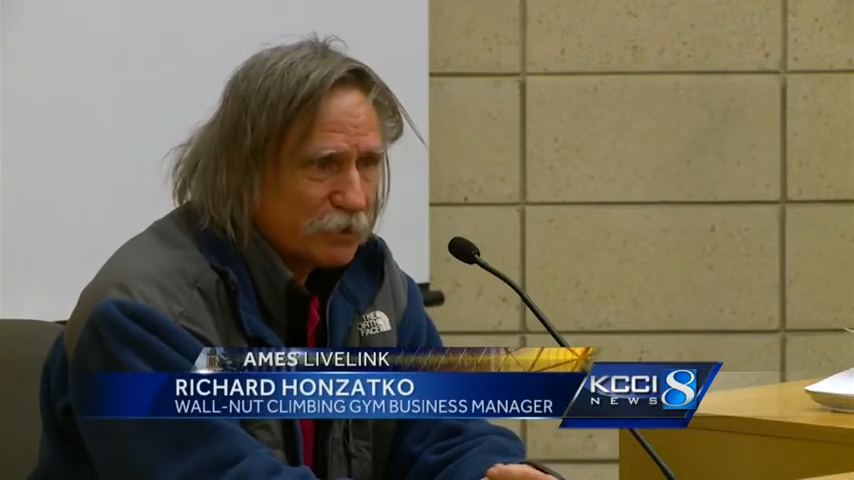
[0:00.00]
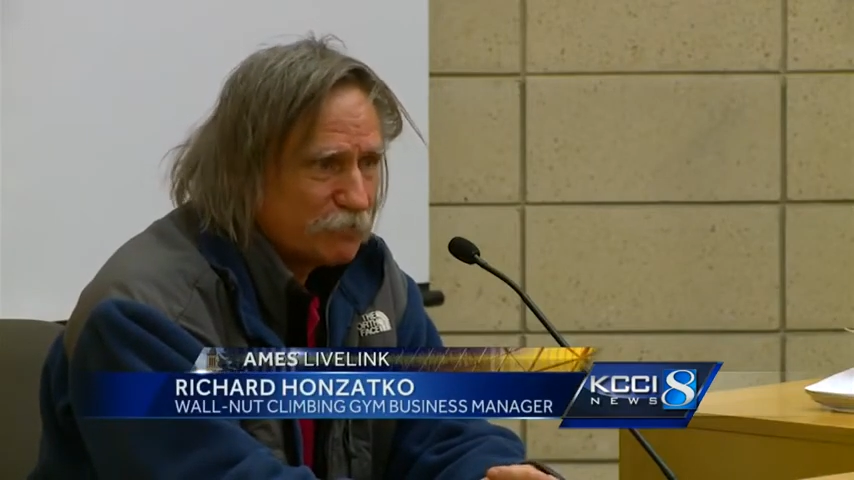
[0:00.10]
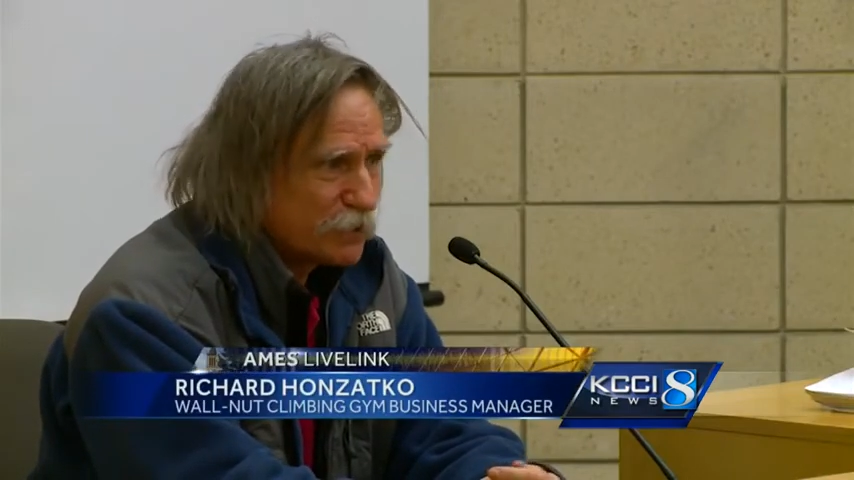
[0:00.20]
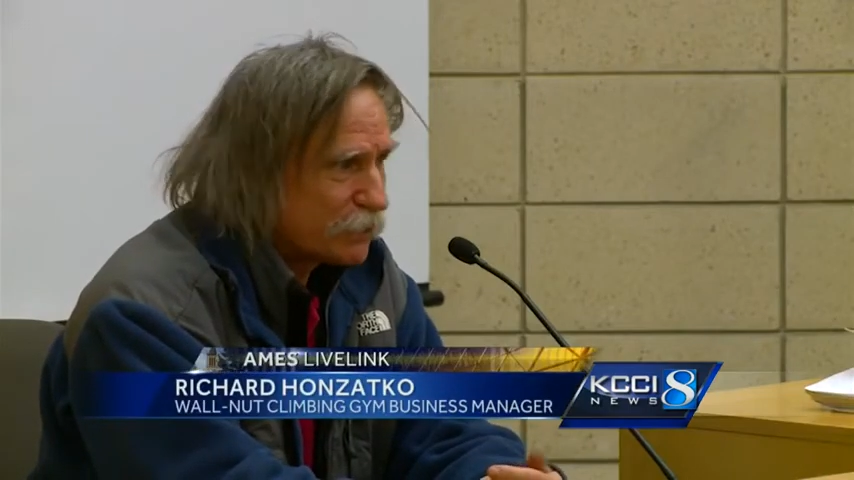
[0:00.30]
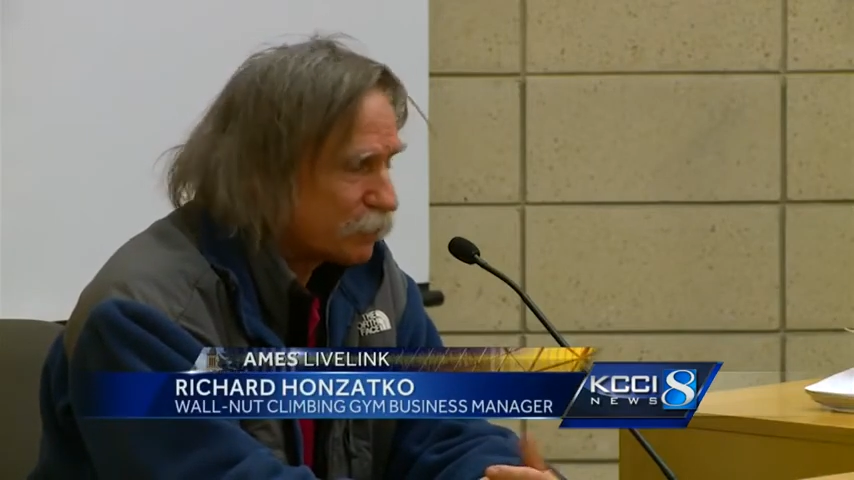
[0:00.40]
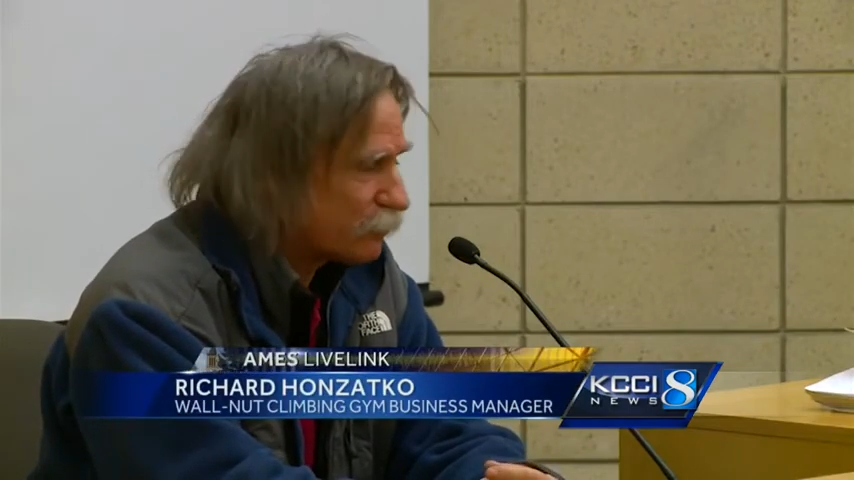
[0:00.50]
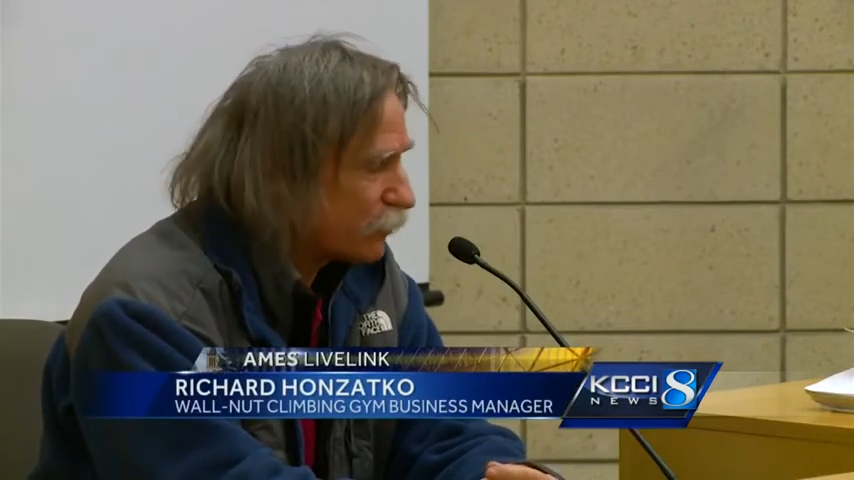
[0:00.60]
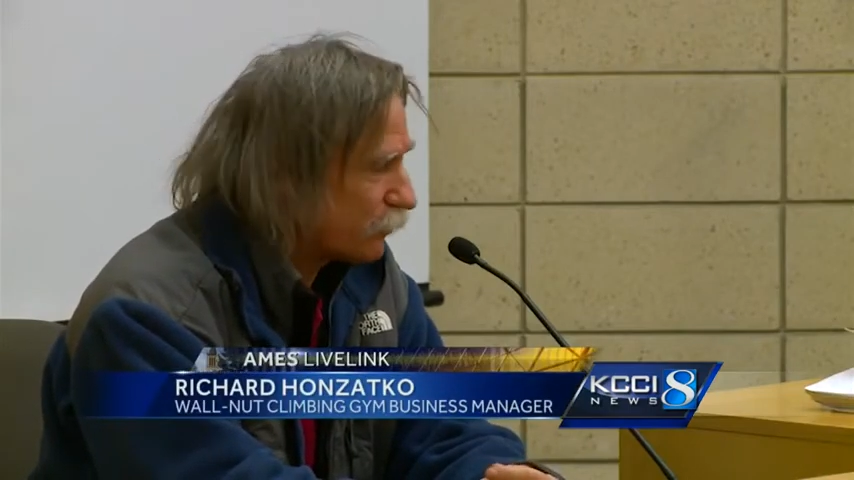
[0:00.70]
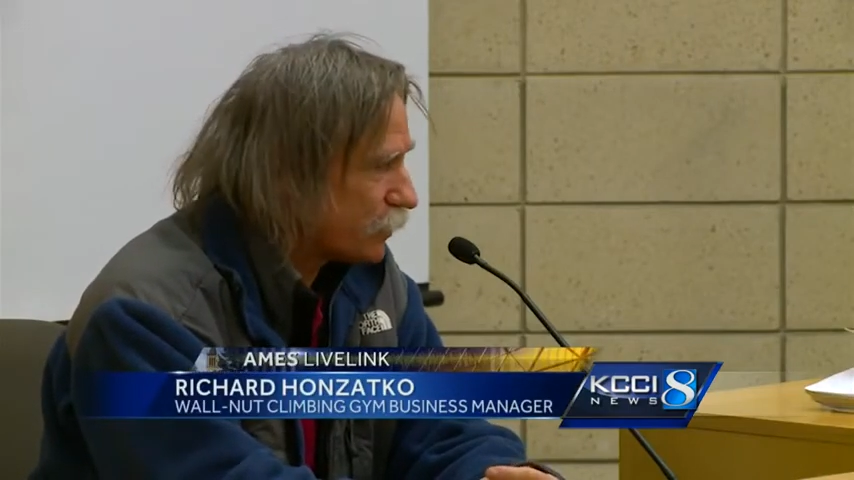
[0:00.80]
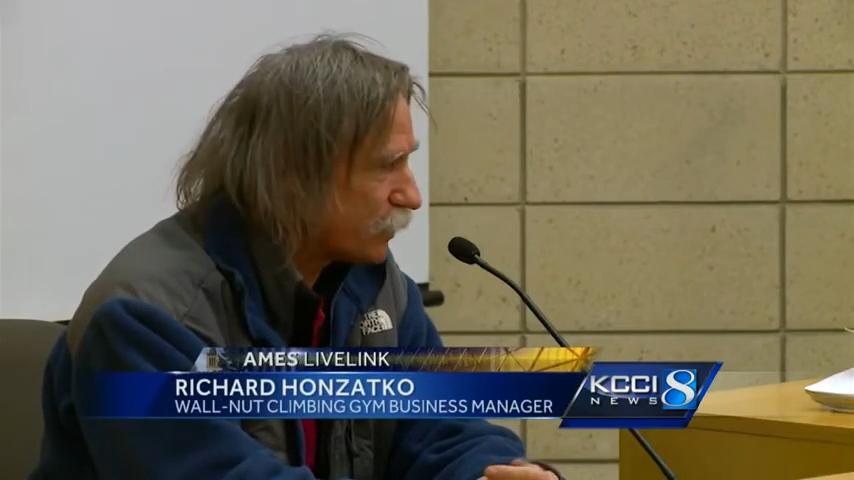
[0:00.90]
I've been here for
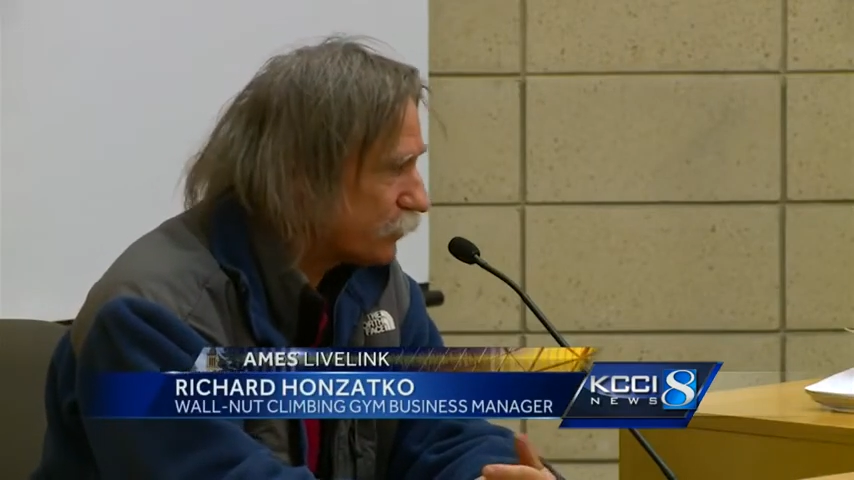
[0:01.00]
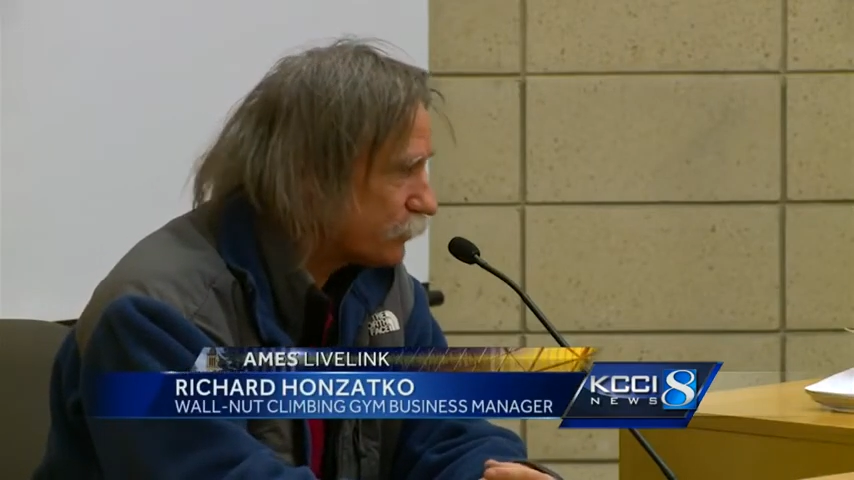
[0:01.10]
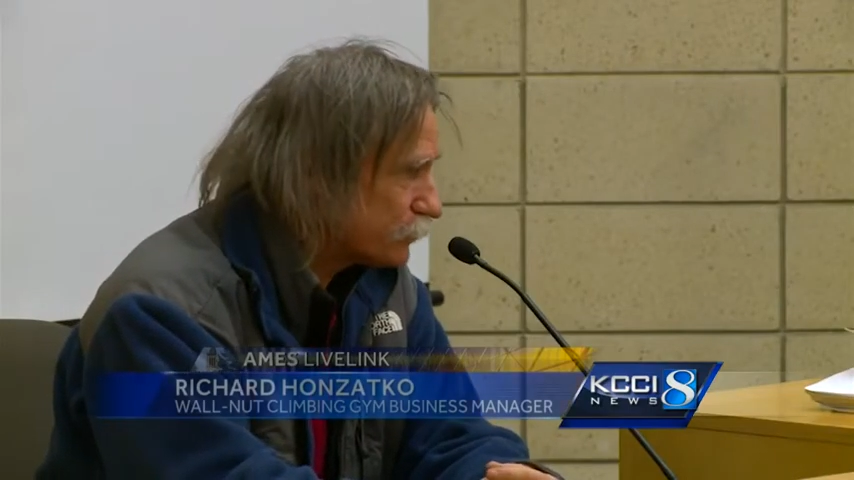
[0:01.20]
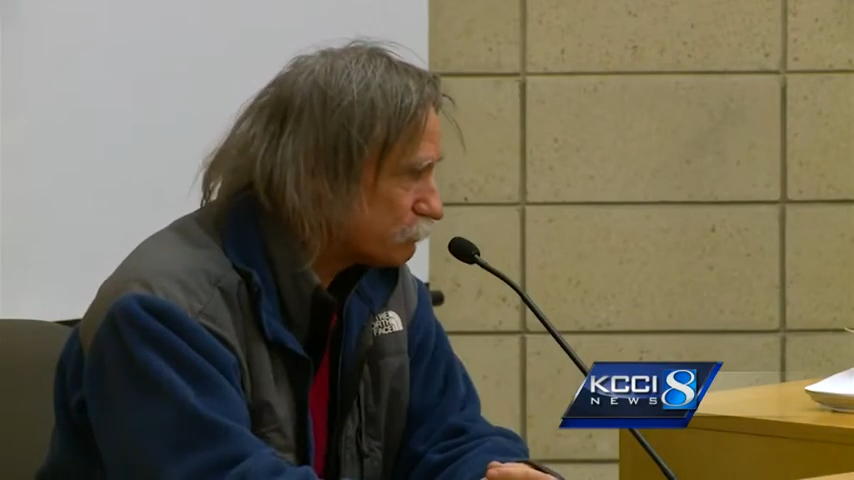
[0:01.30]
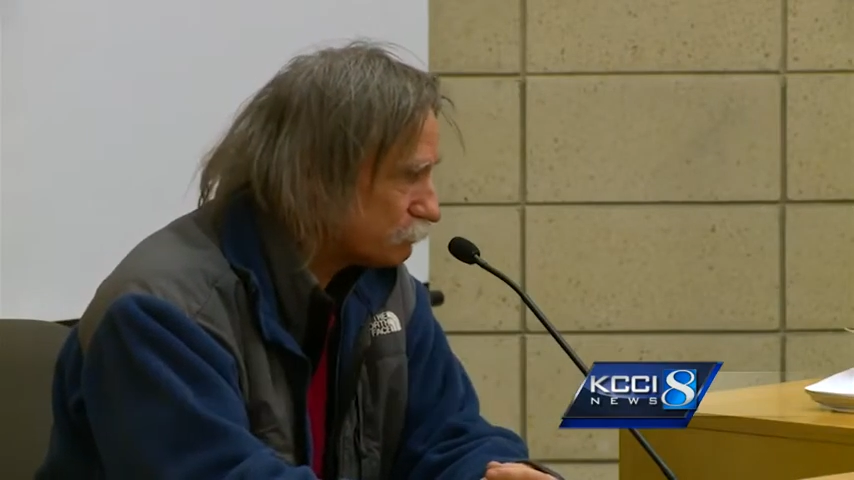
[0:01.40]
30 years.